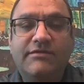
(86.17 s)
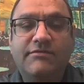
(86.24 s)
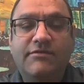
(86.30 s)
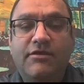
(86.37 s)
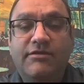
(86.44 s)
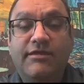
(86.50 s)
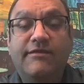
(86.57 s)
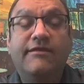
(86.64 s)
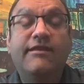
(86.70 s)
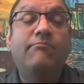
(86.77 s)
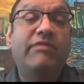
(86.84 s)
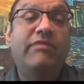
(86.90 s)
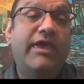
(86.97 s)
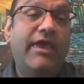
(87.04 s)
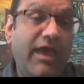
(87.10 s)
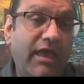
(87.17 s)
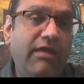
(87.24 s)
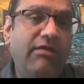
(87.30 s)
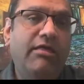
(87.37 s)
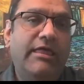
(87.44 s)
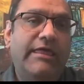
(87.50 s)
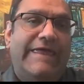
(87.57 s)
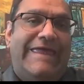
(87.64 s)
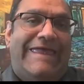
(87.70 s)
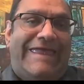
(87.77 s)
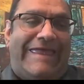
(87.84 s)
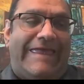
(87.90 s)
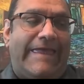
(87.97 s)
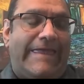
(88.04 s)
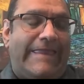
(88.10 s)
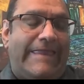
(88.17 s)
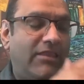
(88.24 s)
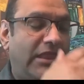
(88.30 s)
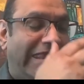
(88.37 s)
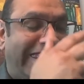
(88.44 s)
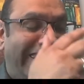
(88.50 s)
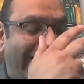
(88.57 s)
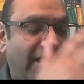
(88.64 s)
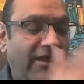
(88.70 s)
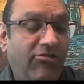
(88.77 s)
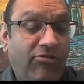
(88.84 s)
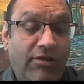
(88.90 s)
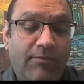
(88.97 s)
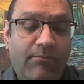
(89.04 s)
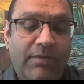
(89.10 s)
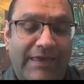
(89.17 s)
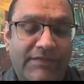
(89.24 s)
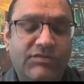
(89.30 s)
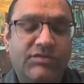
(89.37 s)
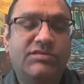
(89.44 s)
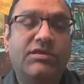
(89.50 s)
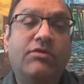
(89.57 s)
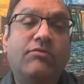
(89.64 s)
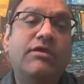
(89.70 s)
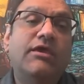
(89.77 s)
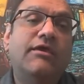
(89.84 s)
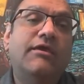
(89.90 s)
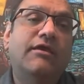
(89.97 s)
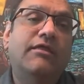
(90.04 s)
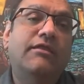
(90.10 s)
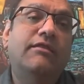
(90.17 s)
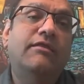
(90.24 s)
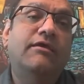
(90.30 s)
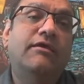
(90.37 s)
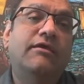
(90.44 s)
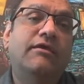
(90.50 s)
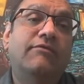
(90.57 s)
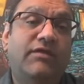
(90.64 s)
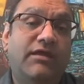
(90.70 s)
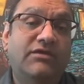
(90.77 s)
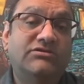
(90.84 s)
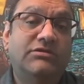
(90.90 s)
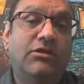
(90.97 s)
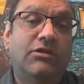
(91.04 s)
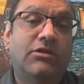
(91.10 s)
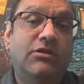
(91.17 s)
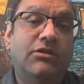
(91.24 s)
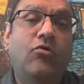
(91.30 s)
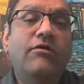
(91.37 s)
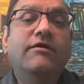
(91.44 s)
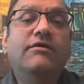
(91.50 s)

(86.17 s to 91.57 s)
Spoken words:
Then I did an MBA, and then I did a master's degree in financial law.